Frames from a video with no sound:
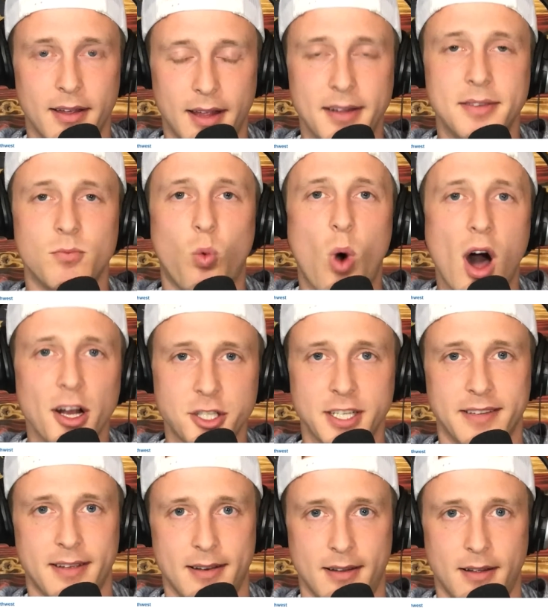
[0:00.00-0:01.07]
in
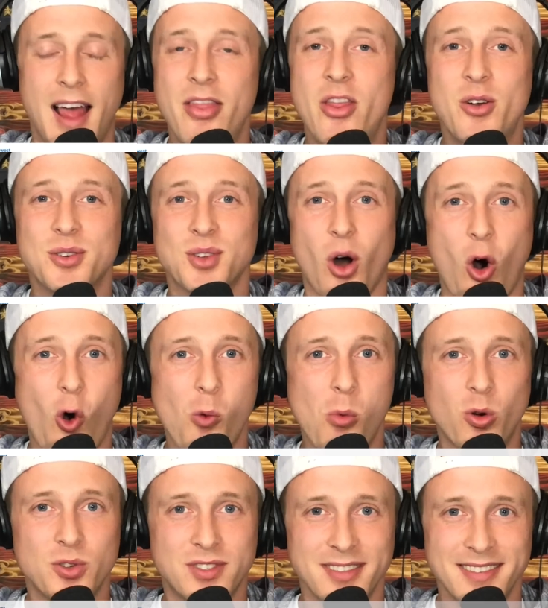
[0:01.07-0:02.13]
Washington, and there's
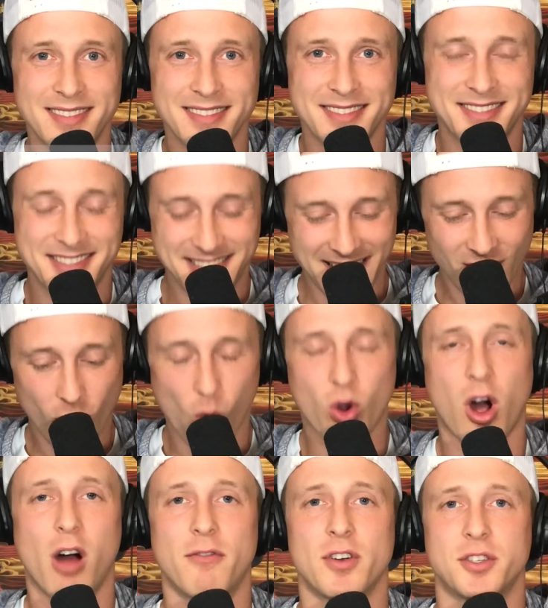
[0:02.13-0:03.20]
almost zero
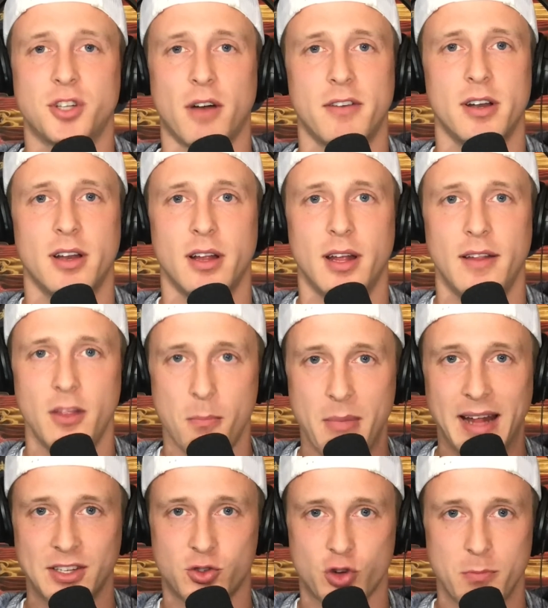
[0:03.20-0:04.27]
coverage of it in the
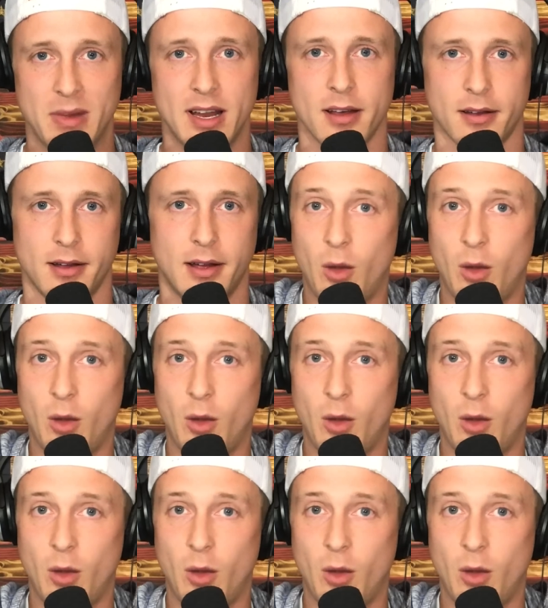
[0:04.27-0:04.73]
mainstream media.